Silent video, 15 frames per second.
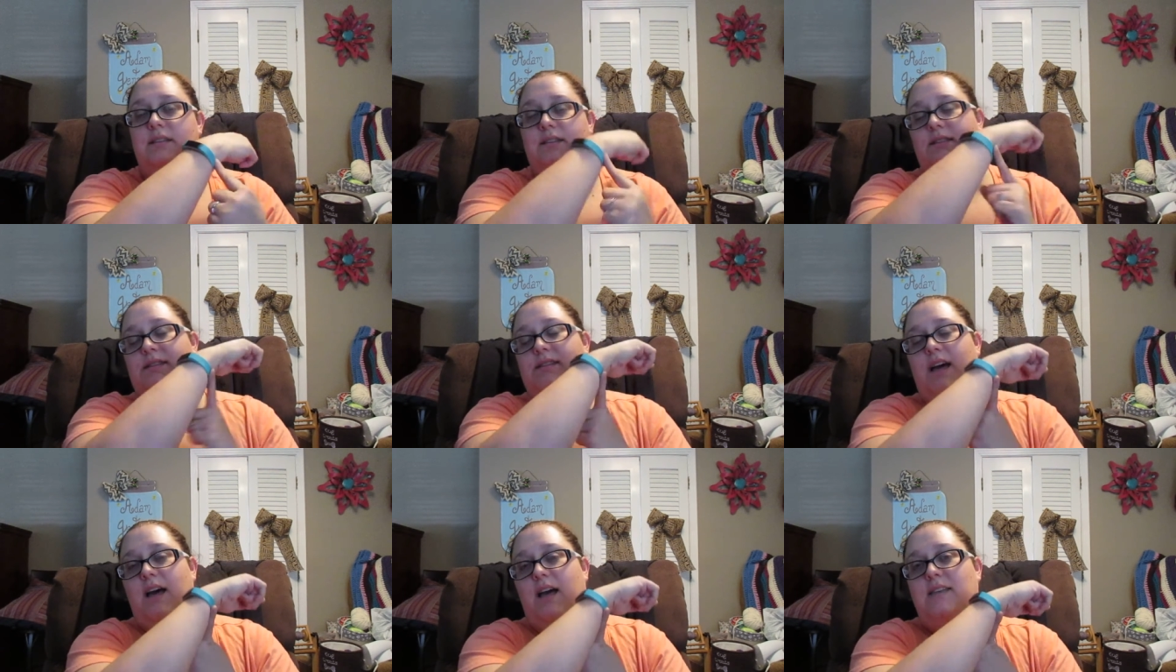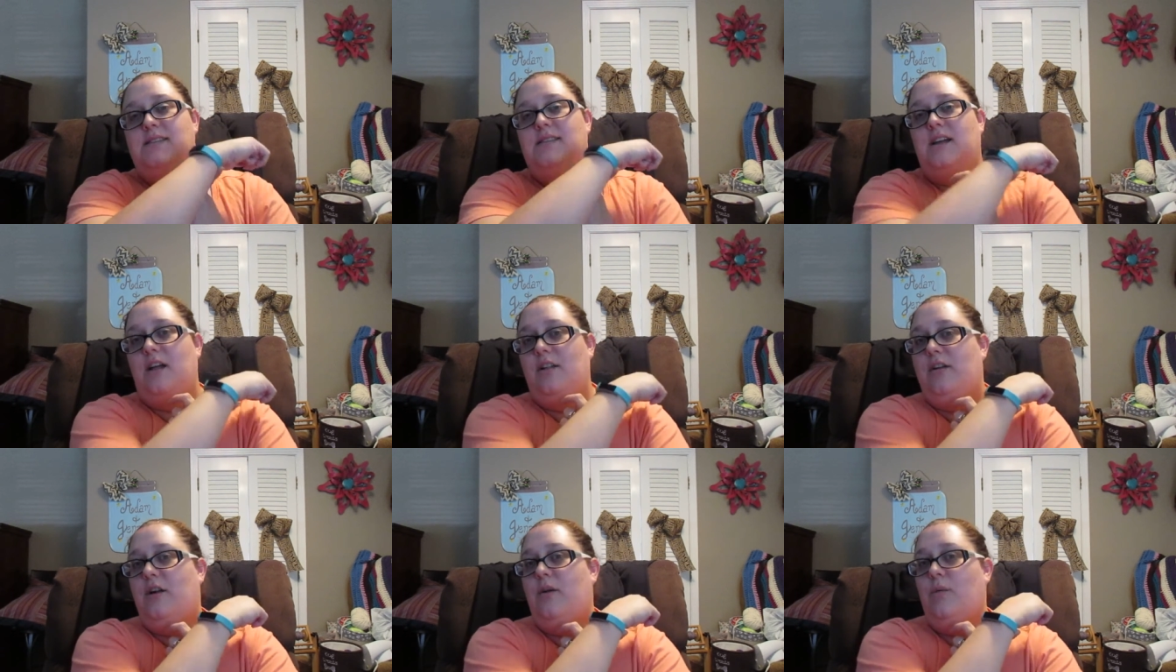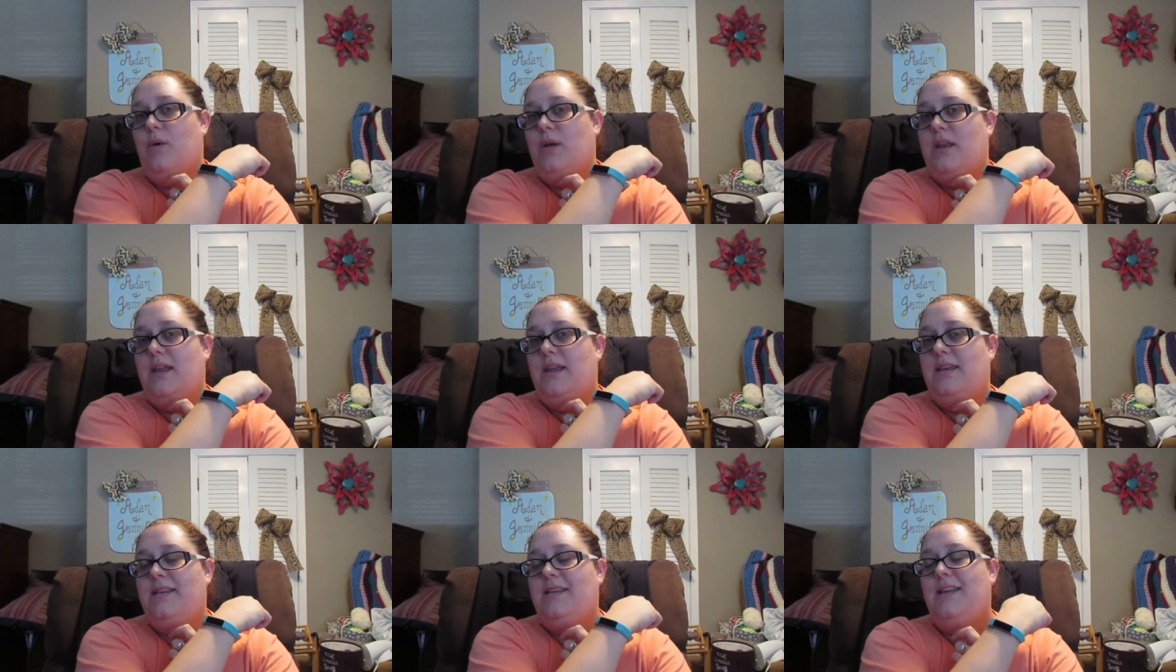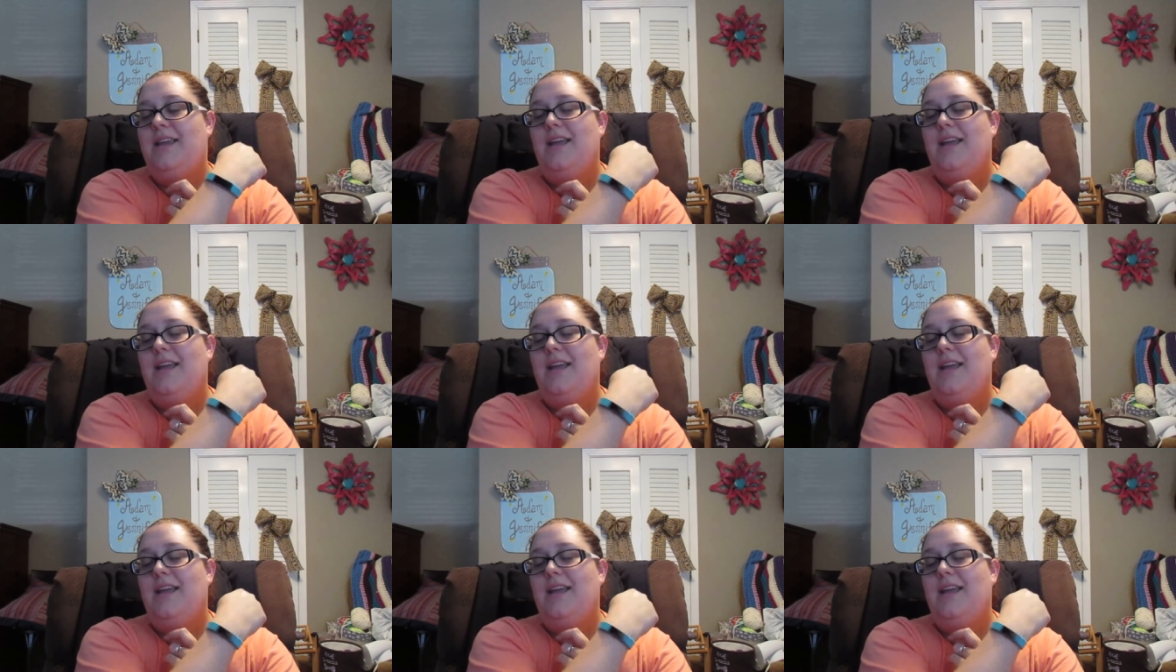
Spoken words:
in the size and the color I wanted